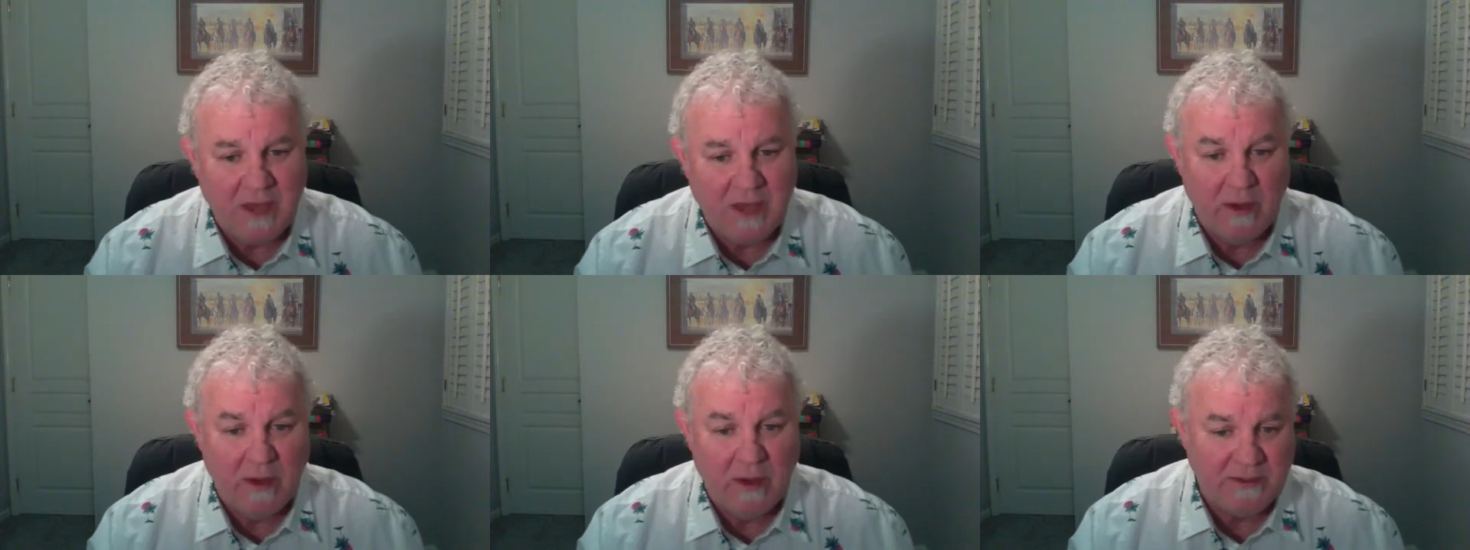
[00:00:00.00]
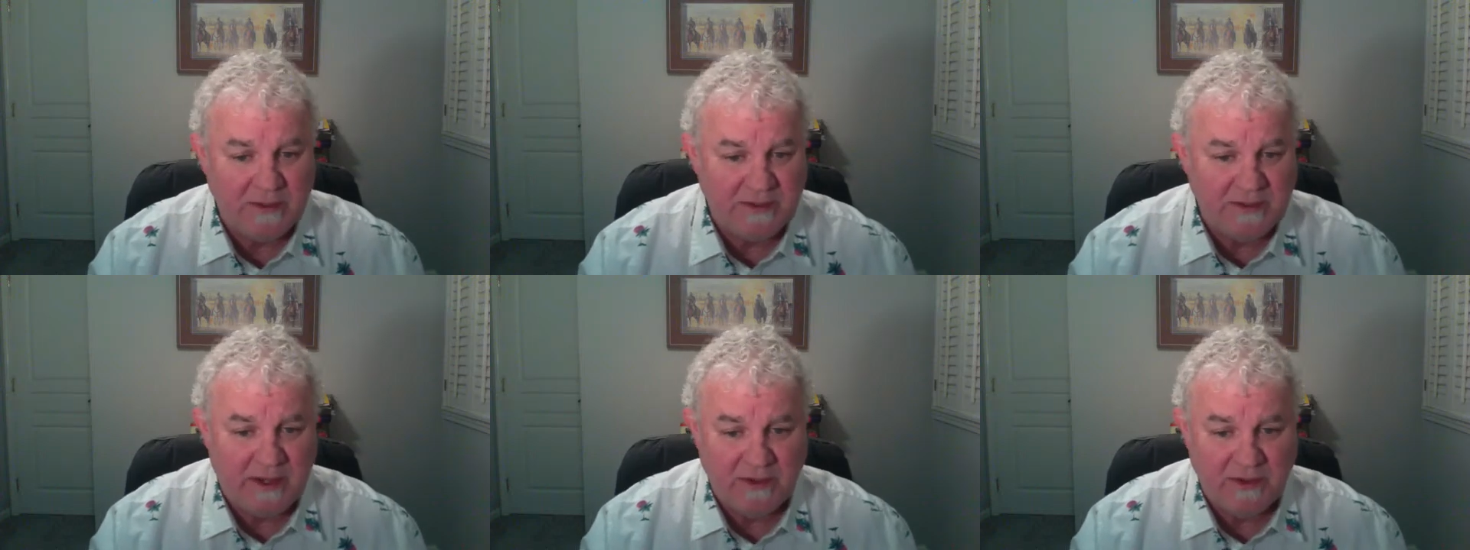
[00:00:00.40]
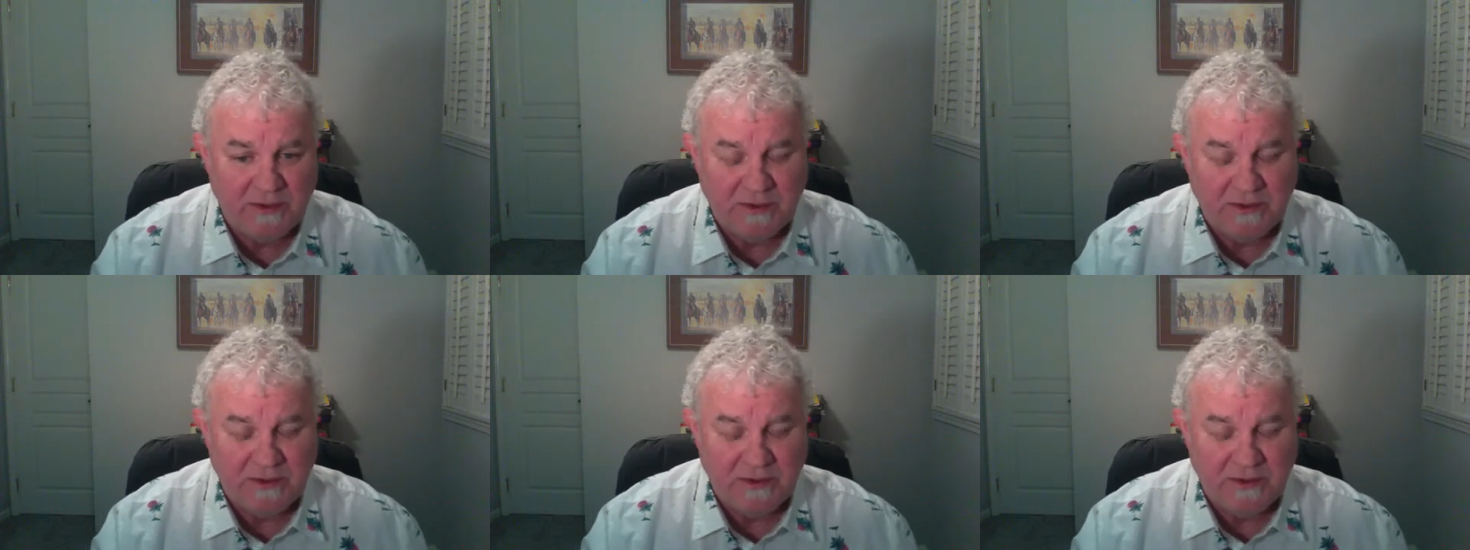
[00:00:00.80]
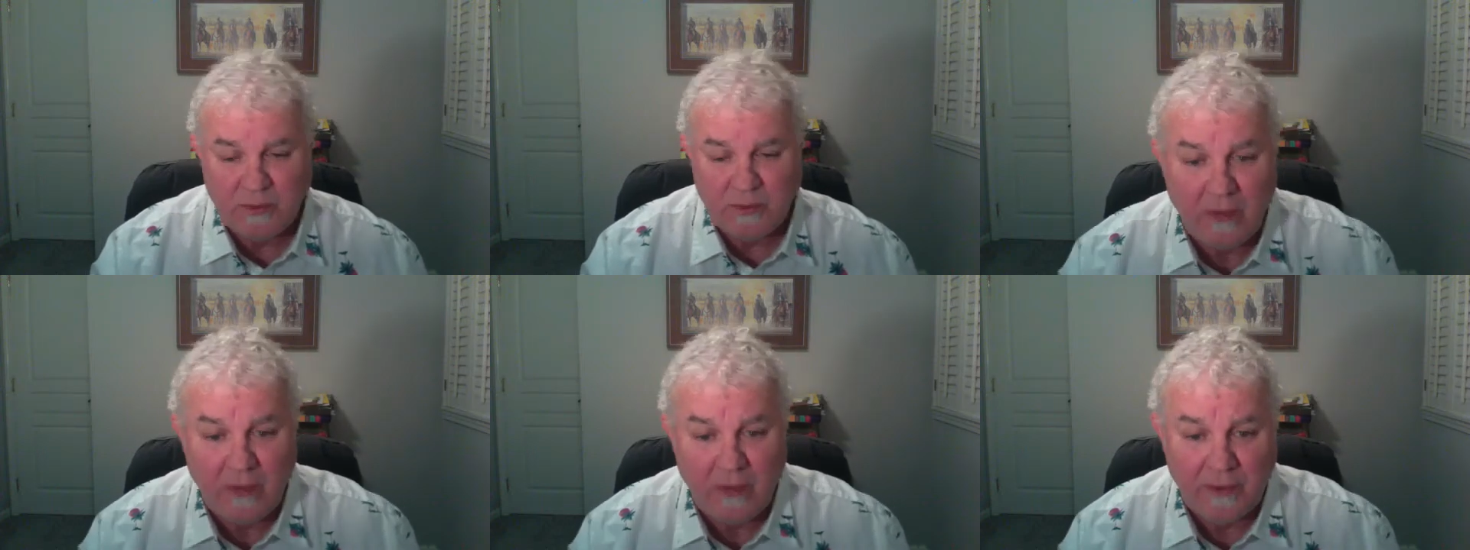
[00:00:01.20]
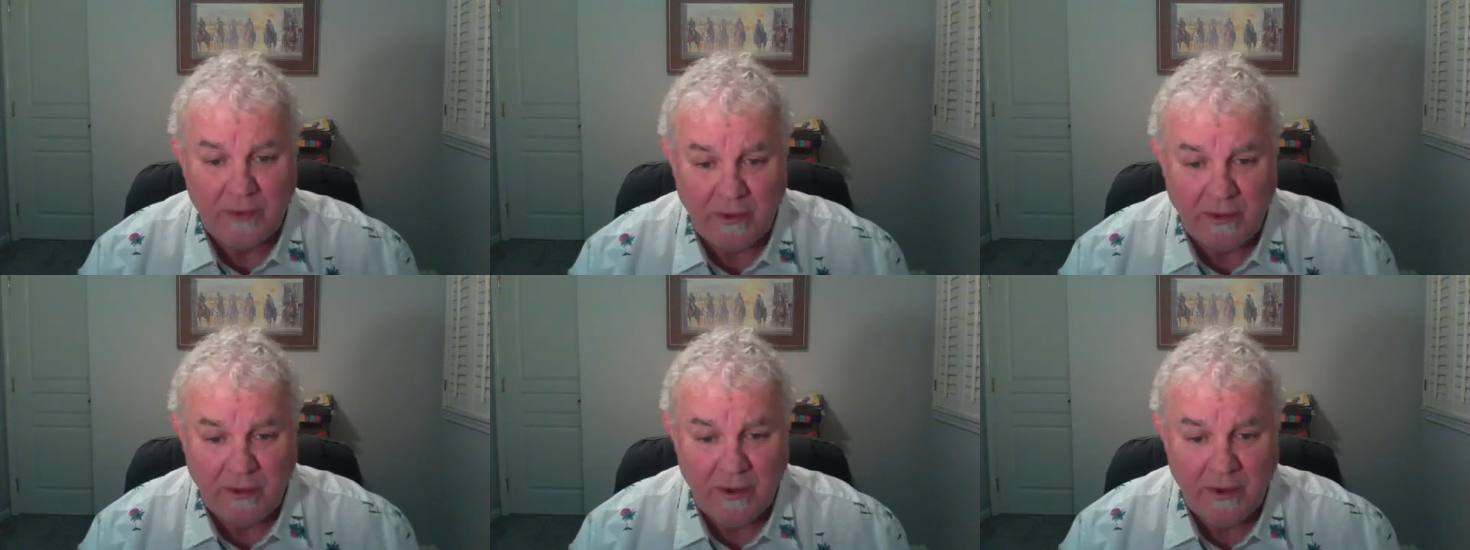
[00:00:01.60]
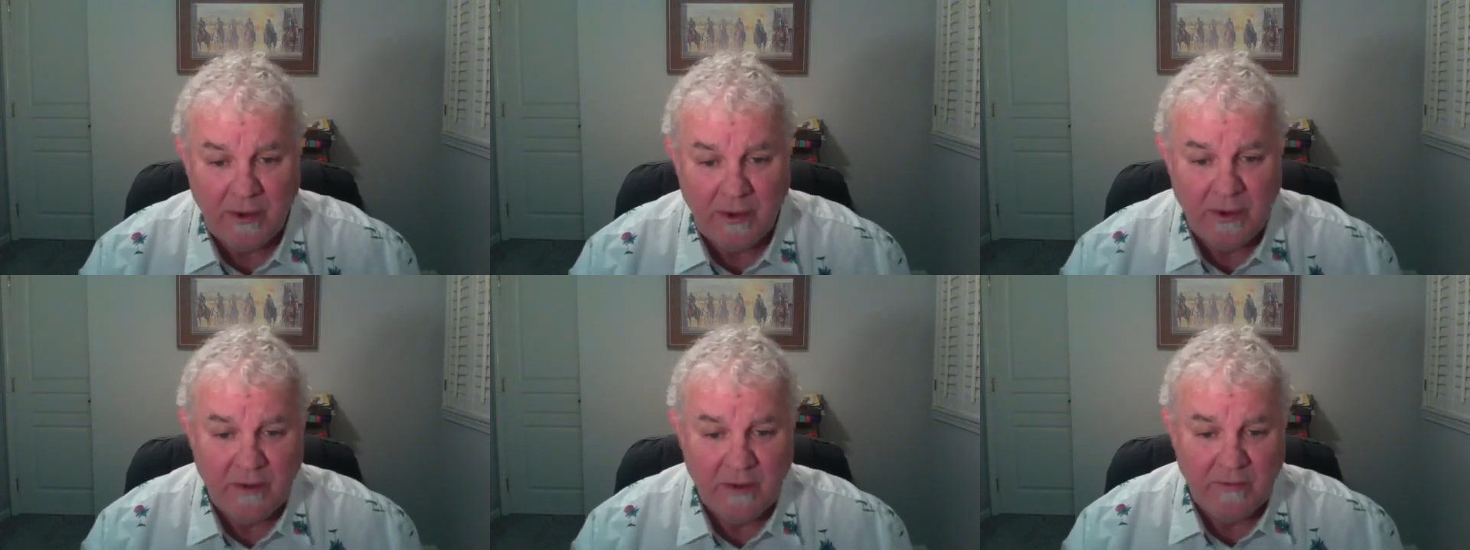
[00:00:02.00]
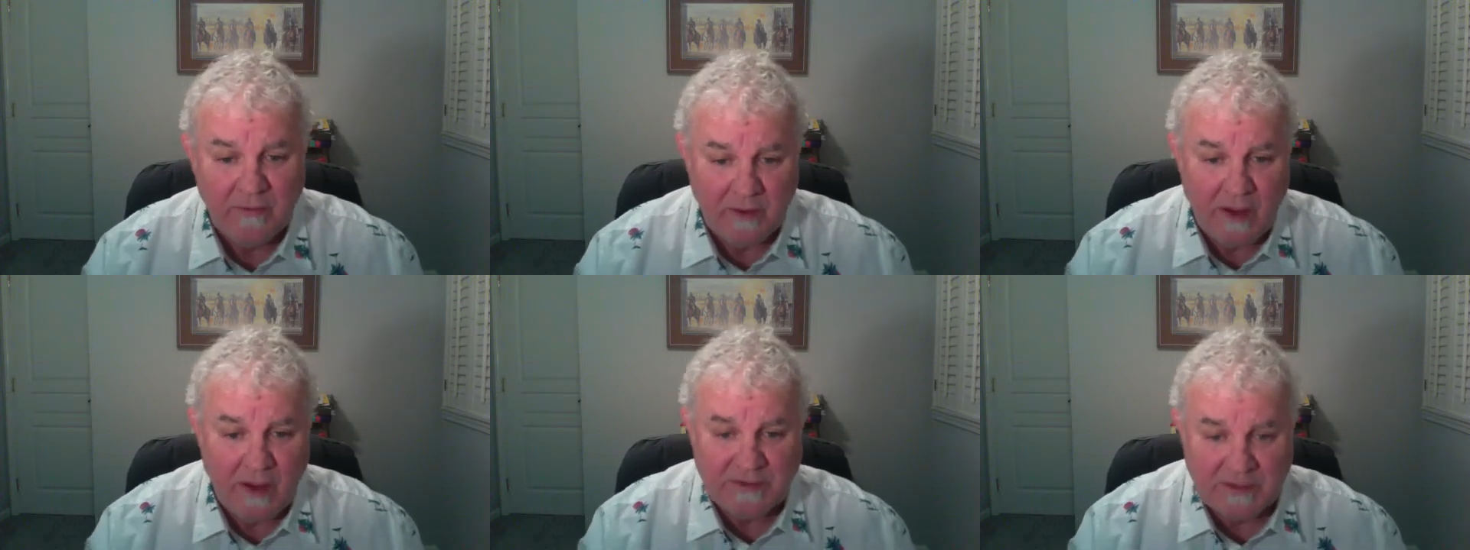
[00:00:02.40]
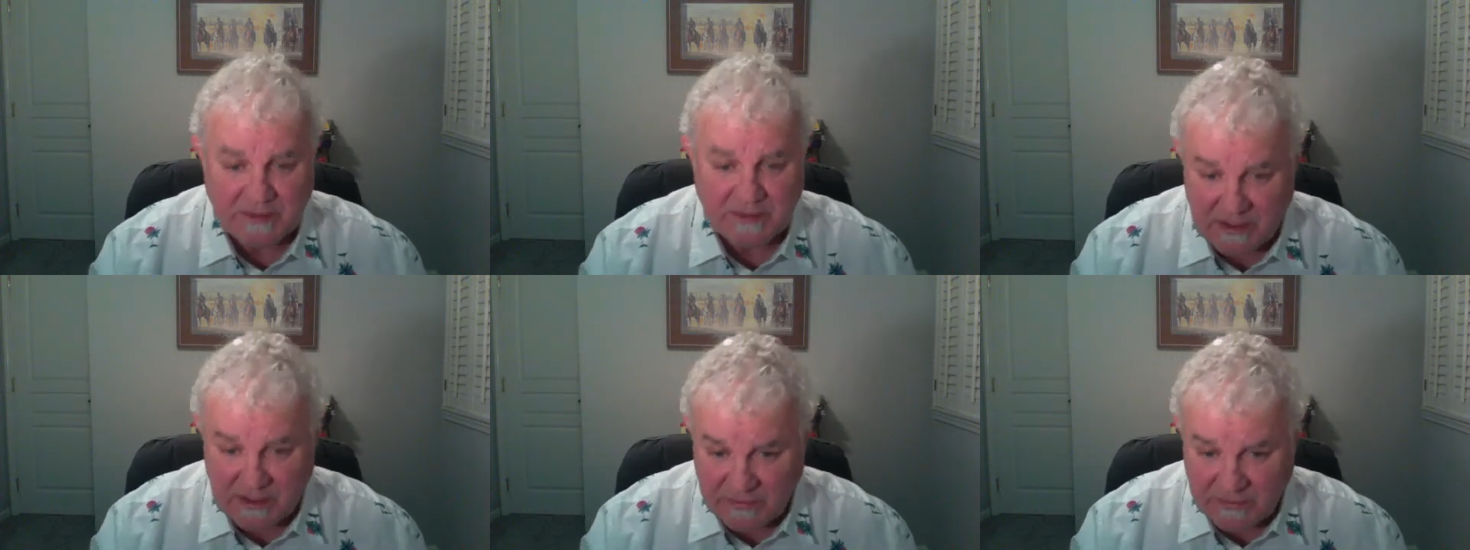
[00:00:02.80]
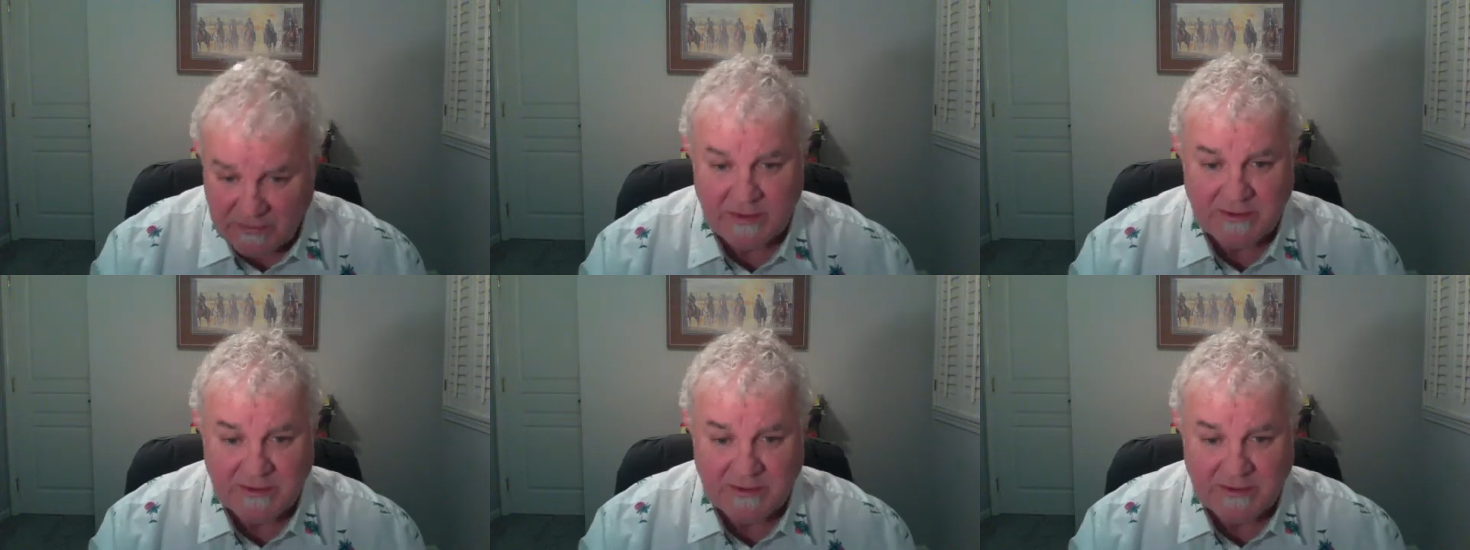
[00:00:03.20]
to have a successful investigation. They all have to work together really well.